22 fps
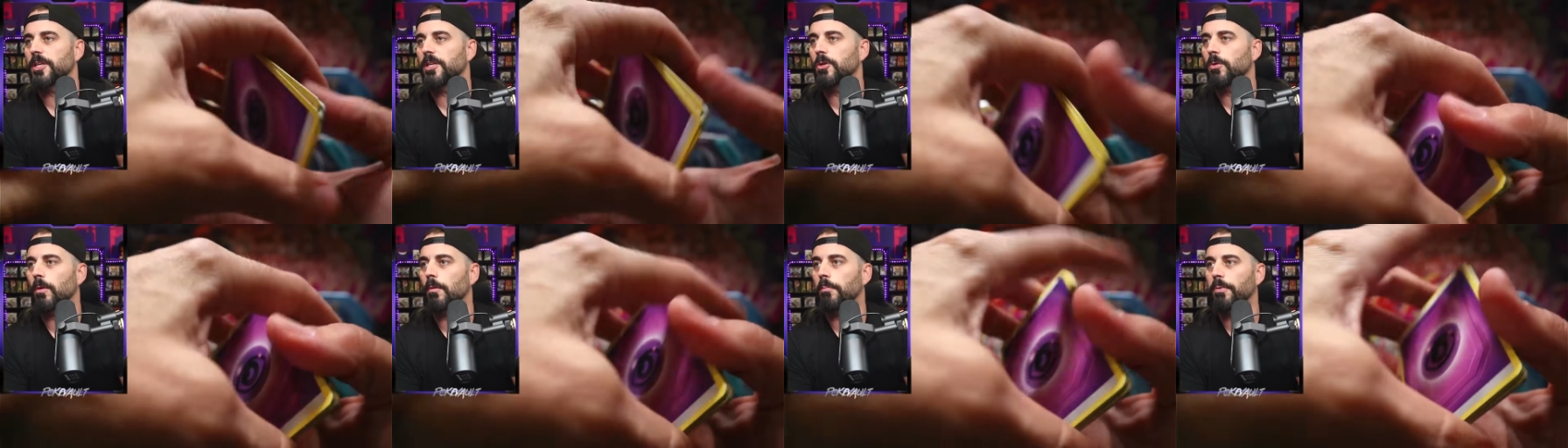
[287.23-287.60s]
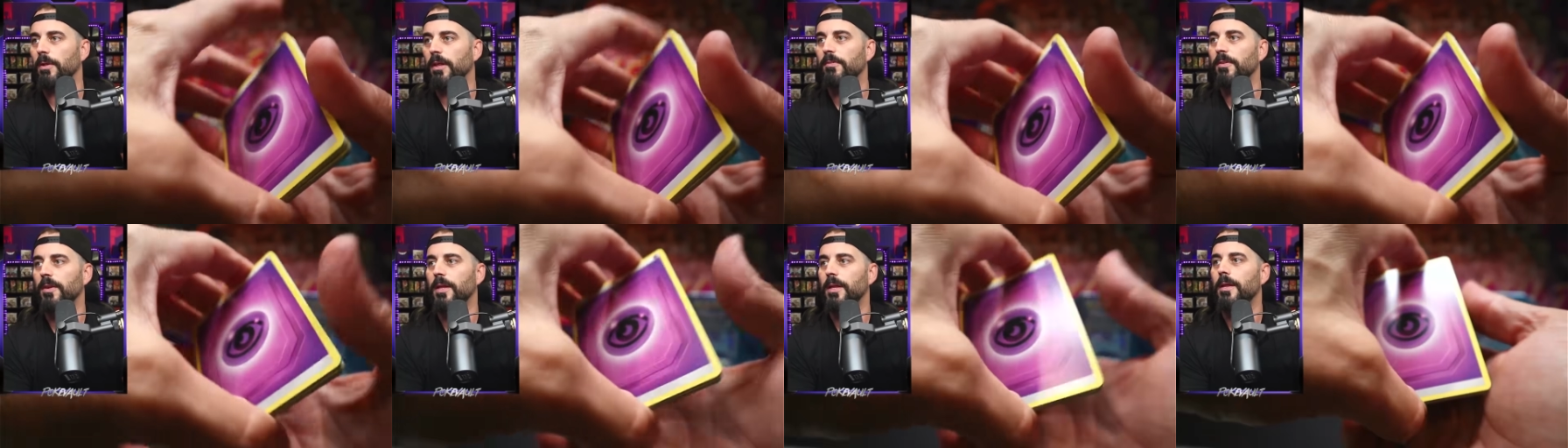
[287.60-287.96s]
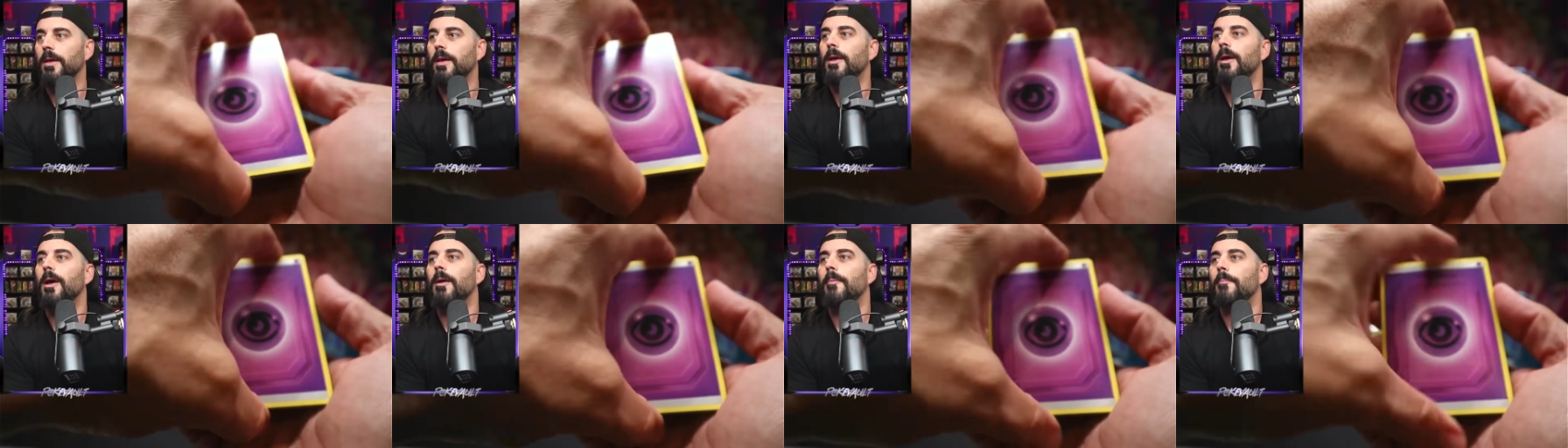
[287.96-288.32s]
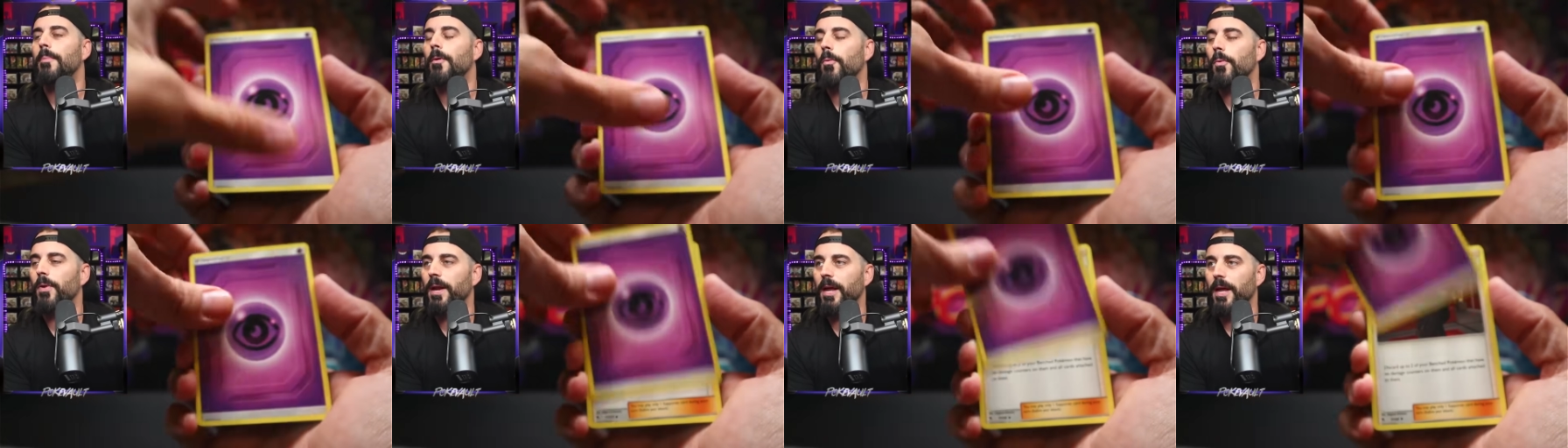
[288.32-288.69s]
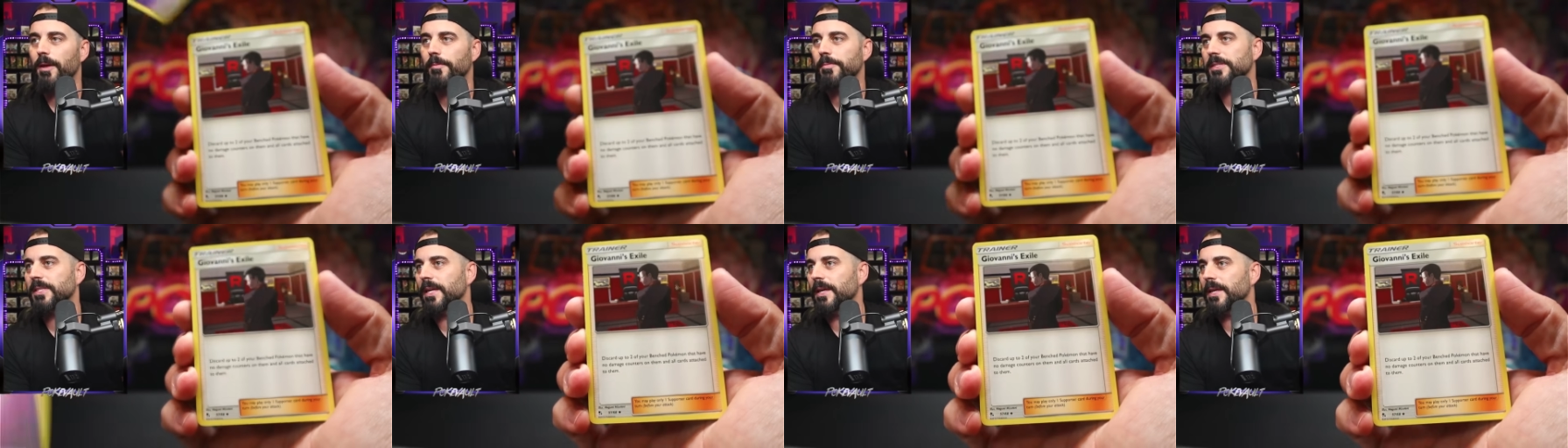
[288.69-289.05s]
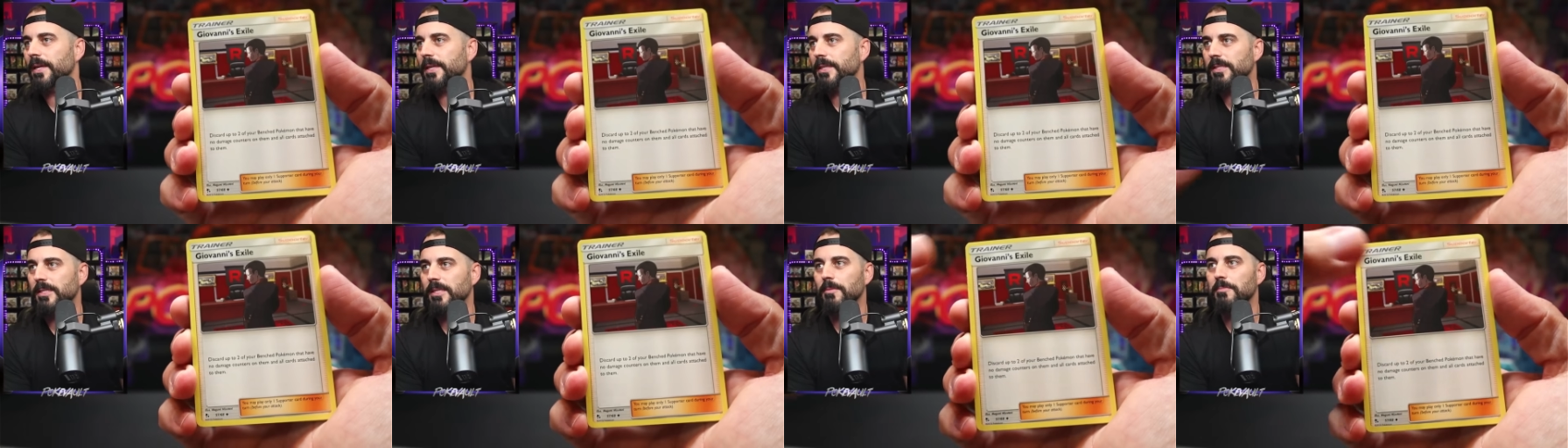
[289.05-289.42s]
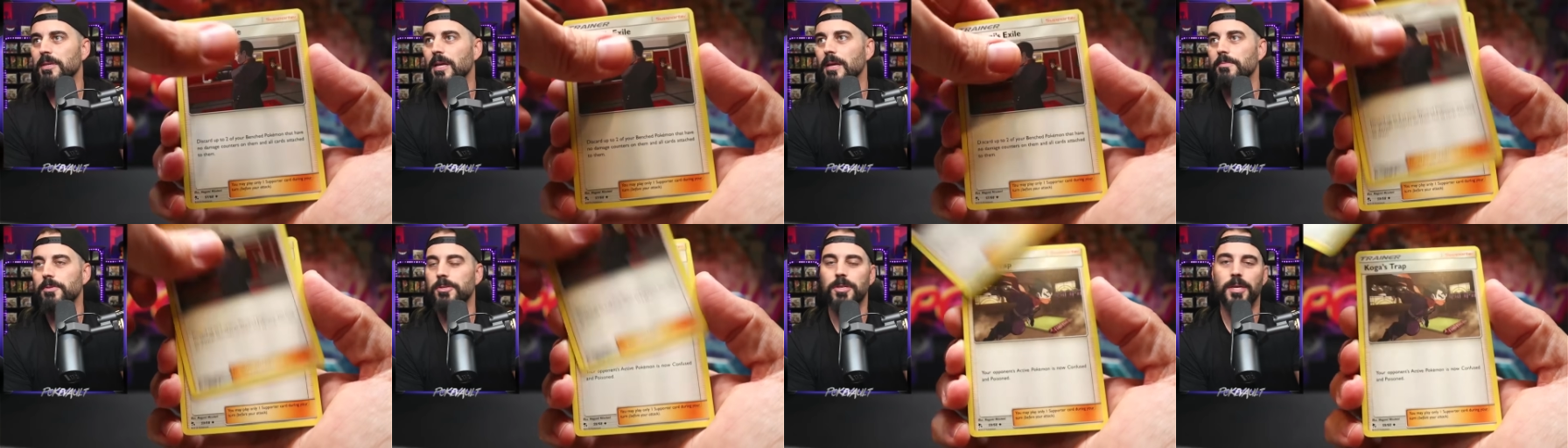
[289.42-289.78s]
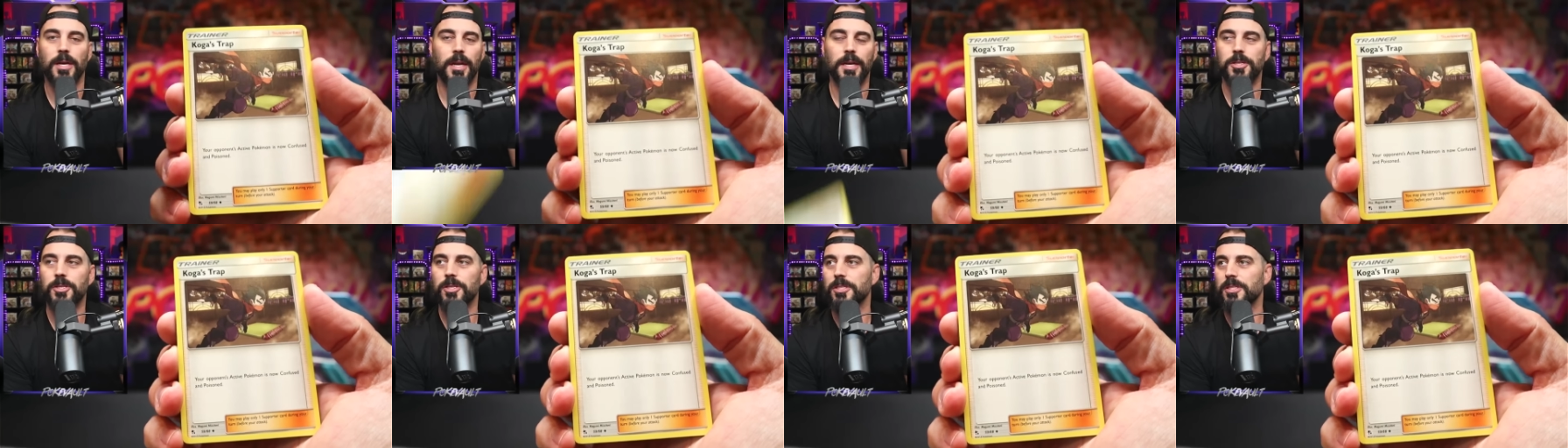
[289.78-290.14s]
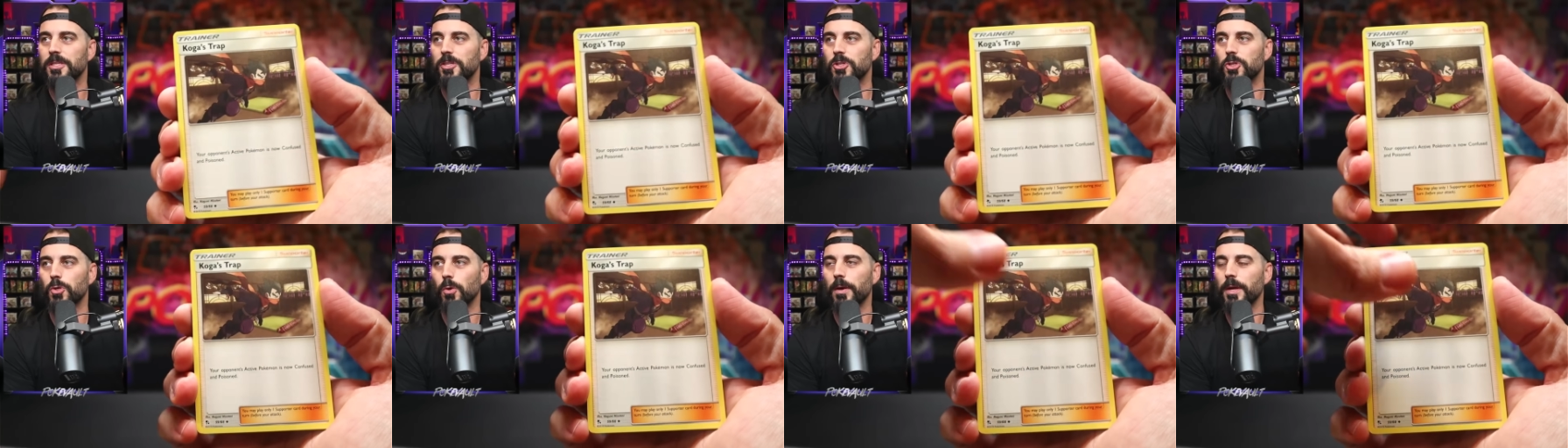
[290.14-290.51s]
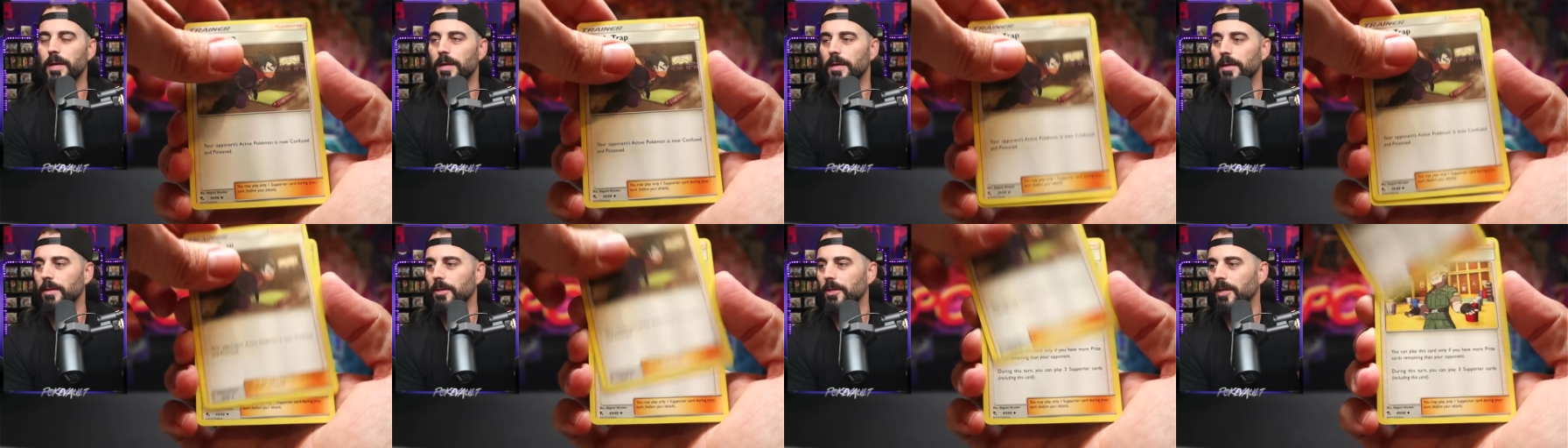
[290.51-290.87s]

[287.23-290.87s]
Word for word: into oblivion. But what I am saying is sometimes you got to just enjoy it.